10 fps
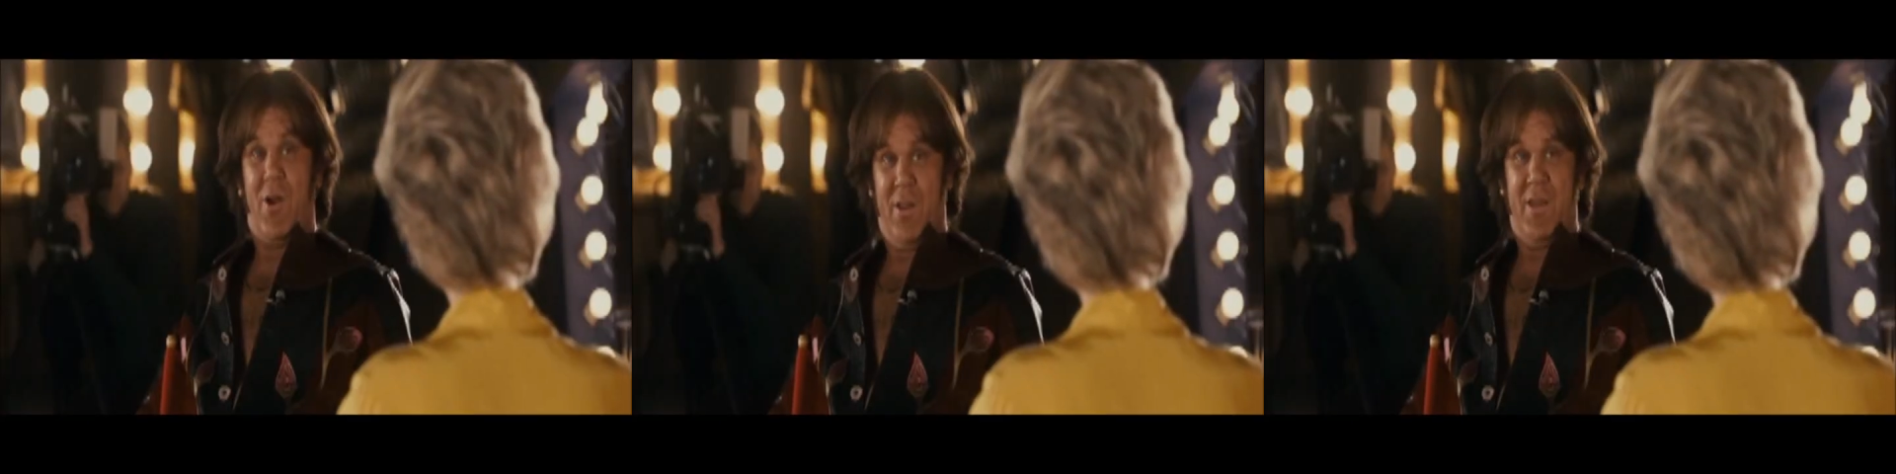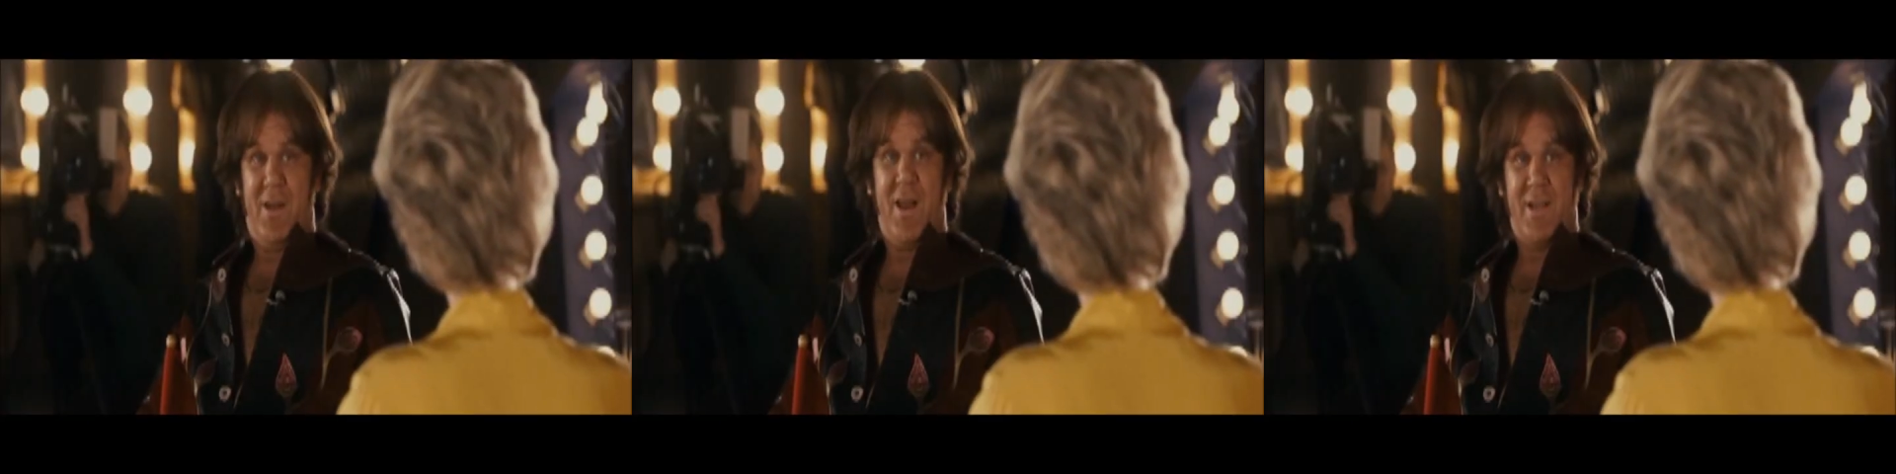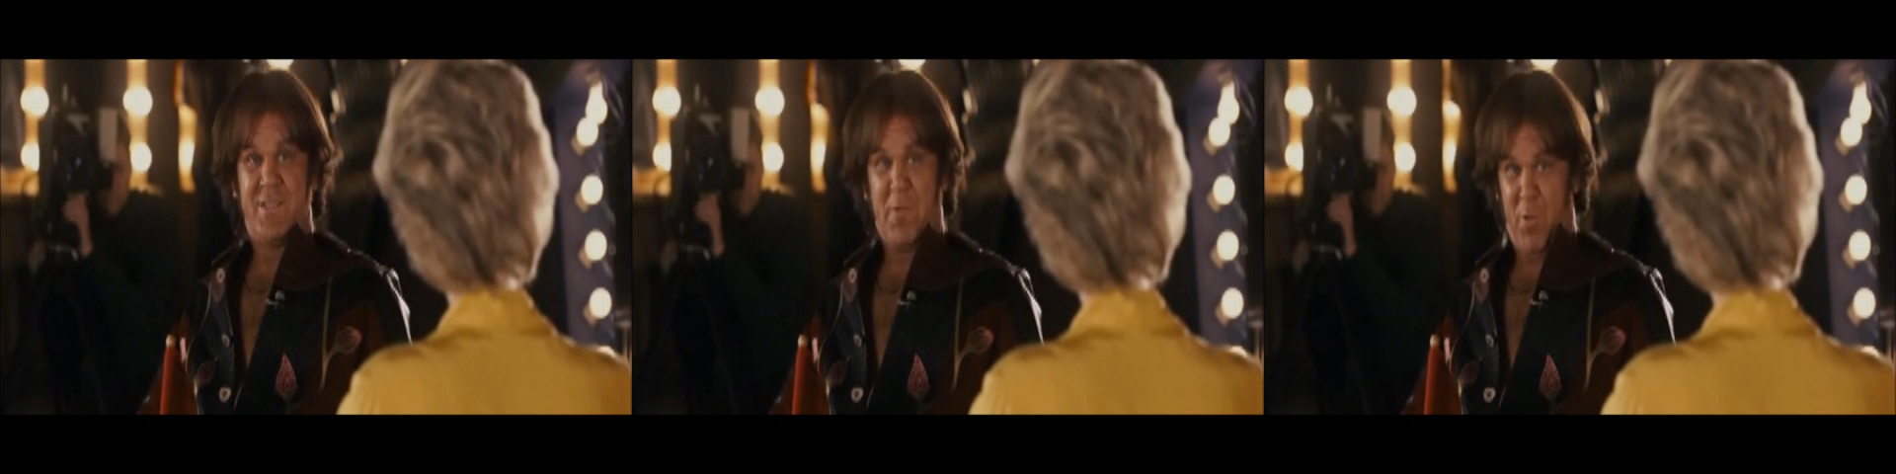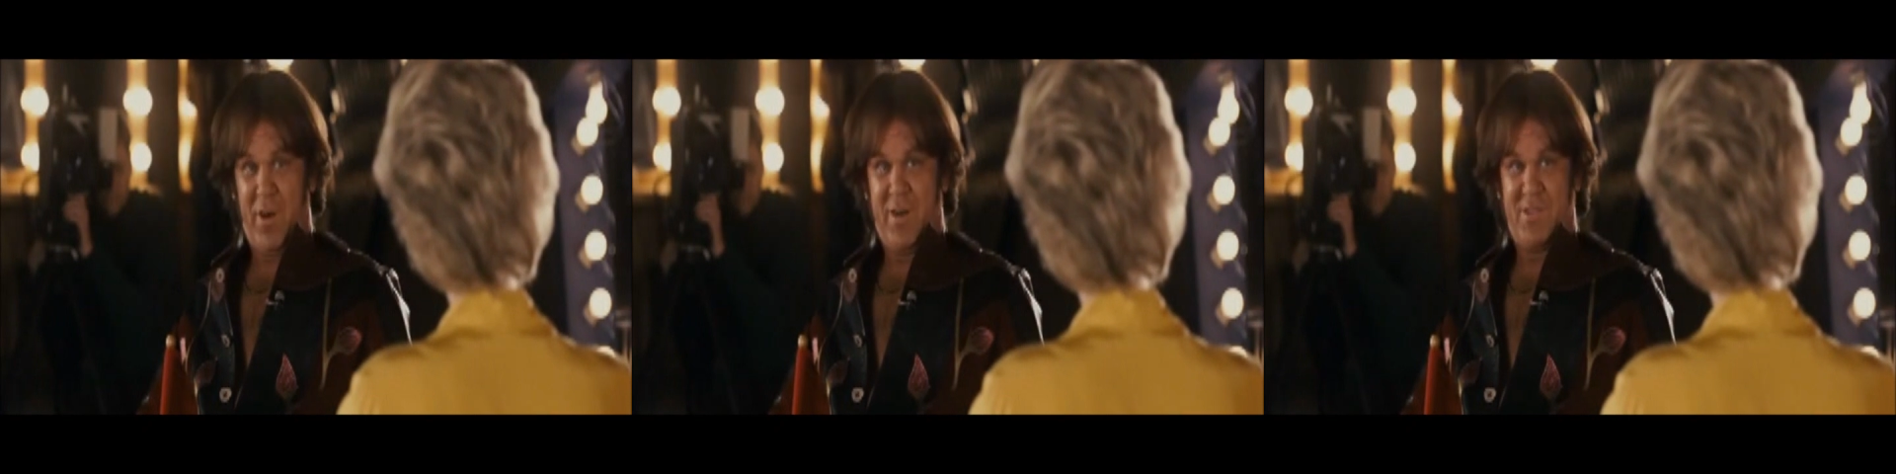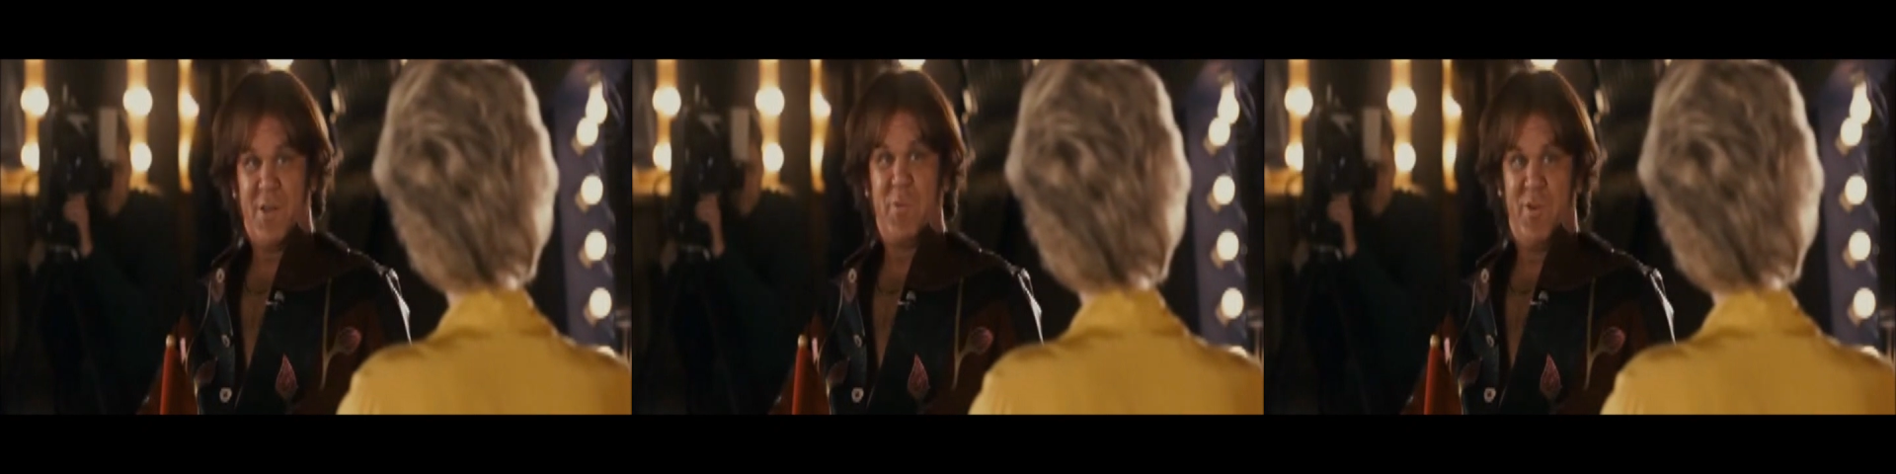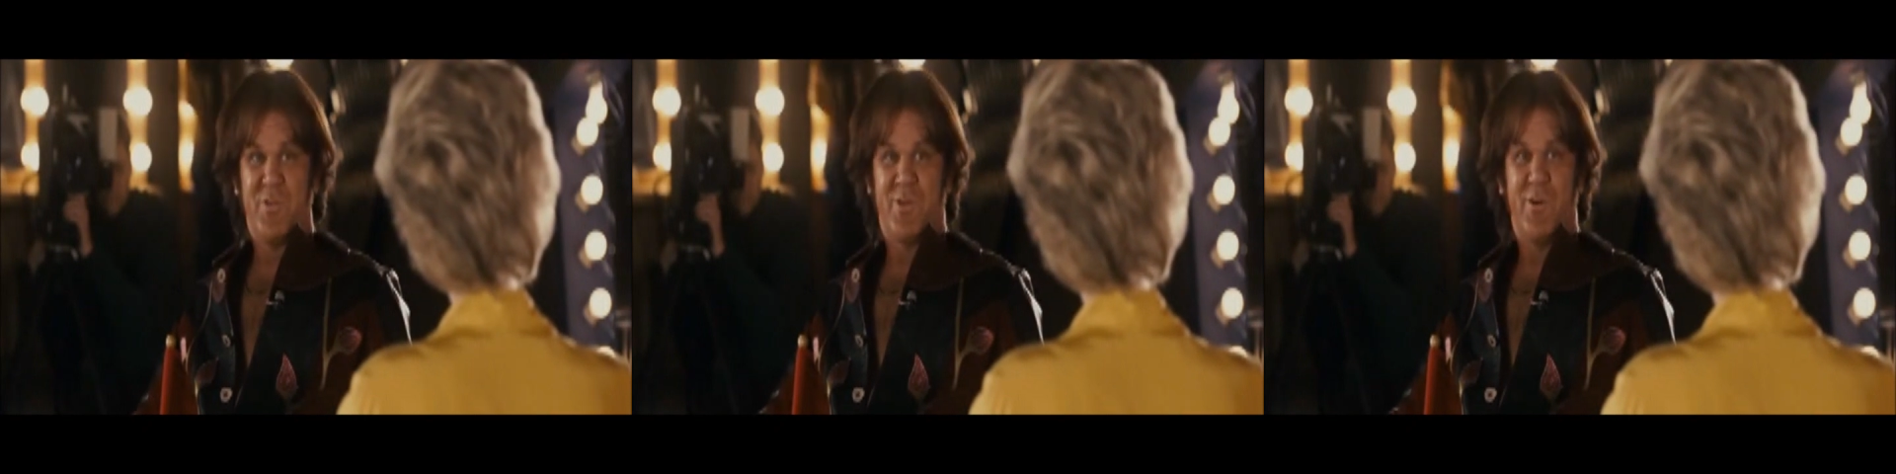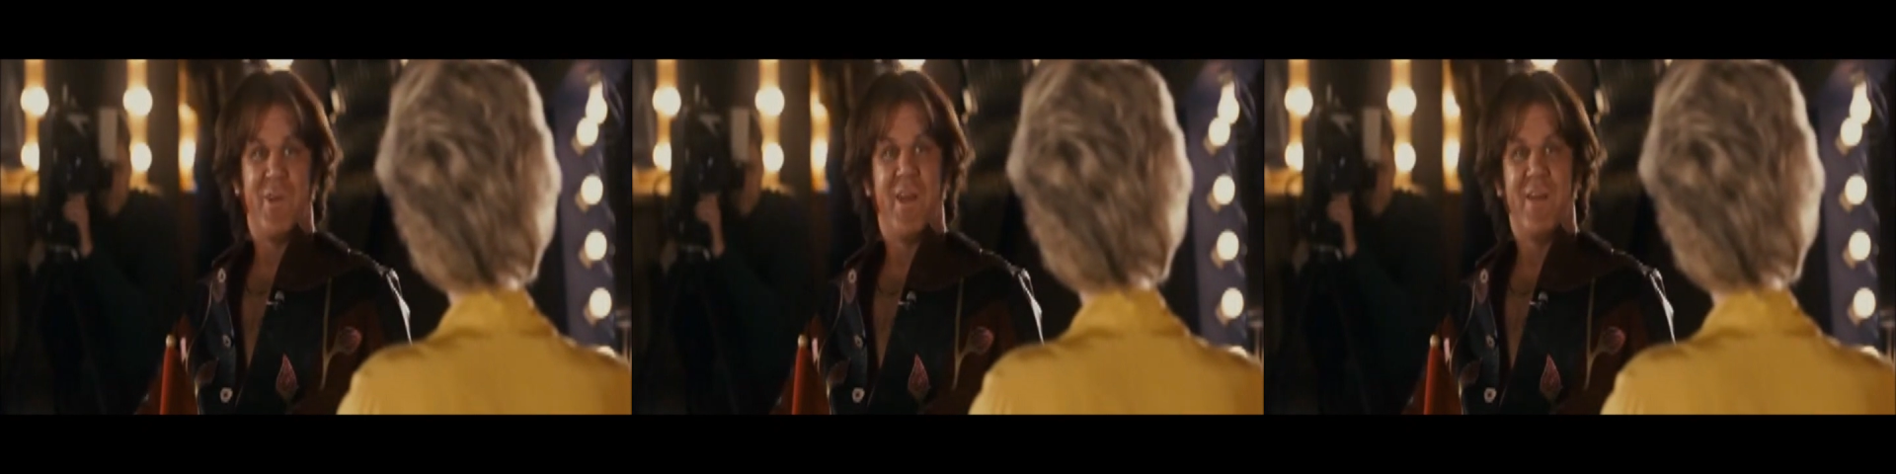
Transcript: Darlene and I separated some years ago,